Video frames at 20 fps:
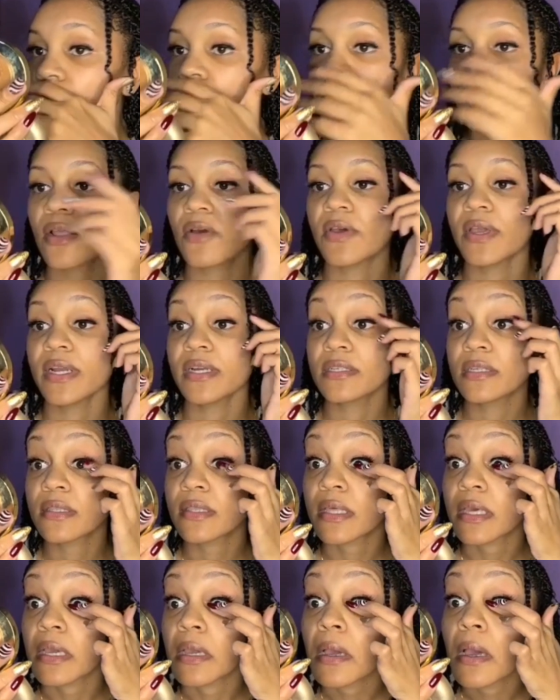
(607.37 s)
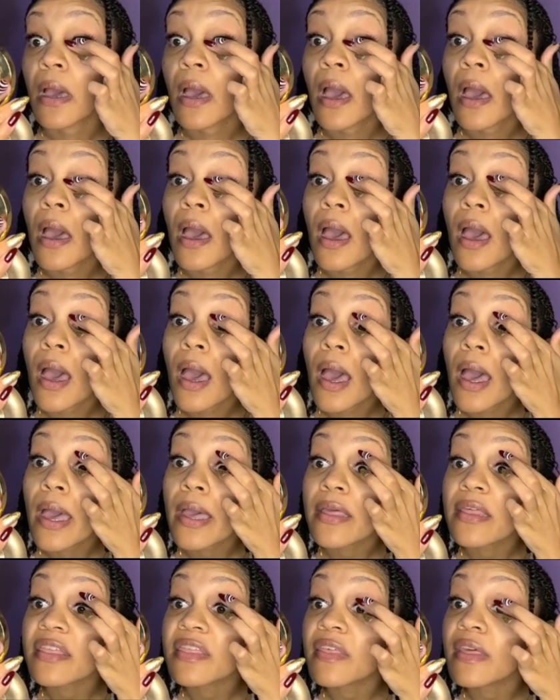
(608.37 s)
now here's the thing.
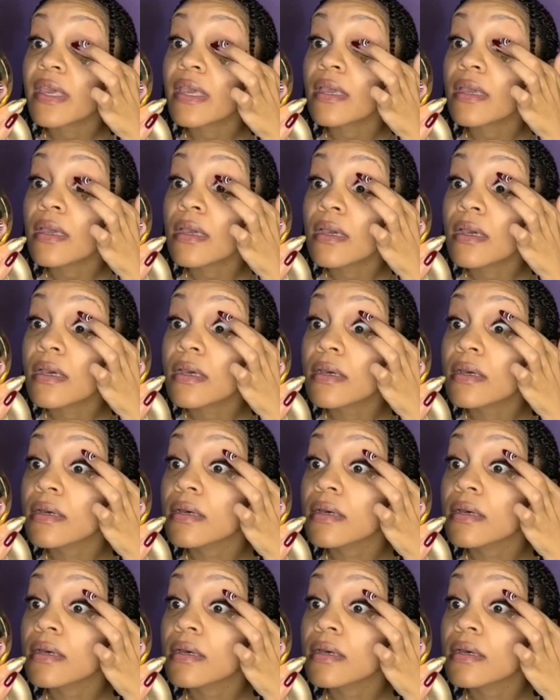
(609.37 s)
I think